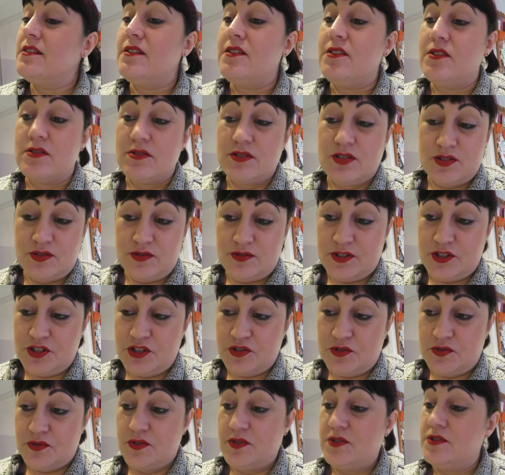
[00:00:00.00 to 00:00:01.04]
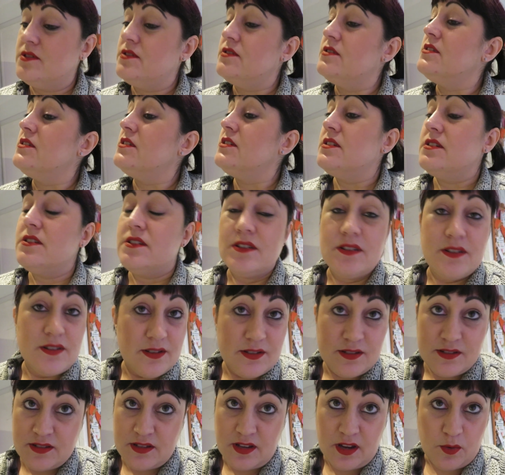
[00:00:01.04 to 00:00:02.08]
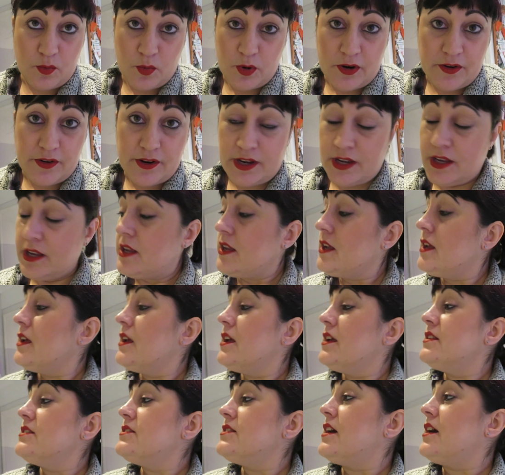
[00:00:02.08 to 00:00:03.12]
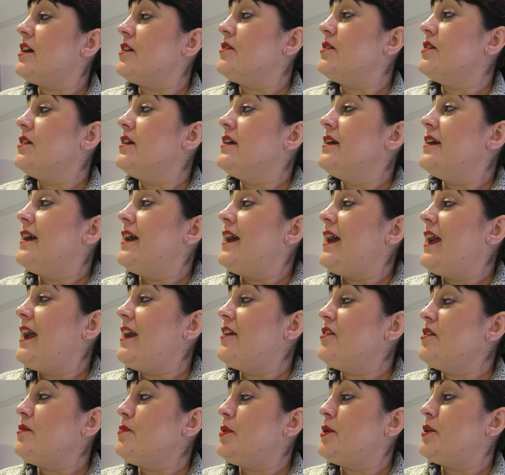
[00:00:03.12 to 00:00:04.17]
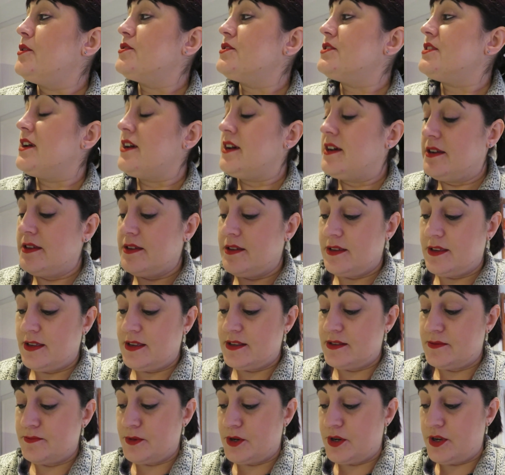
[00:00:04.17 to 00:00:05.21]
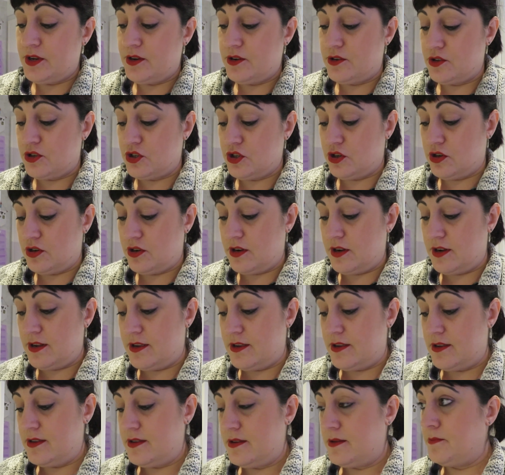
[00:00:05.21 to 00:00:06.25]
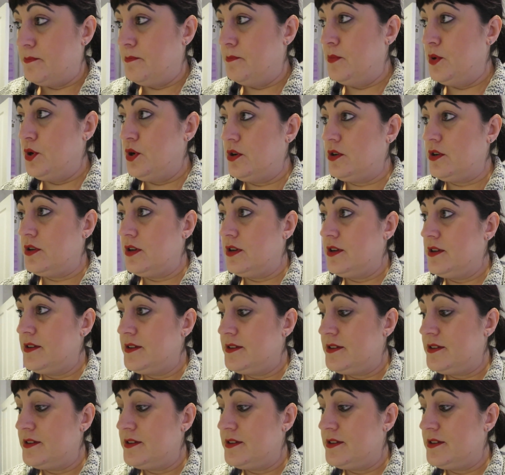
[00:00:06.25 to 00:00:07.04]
Long story short, don't worry. So, Harry Potter is my hot chocolate mug.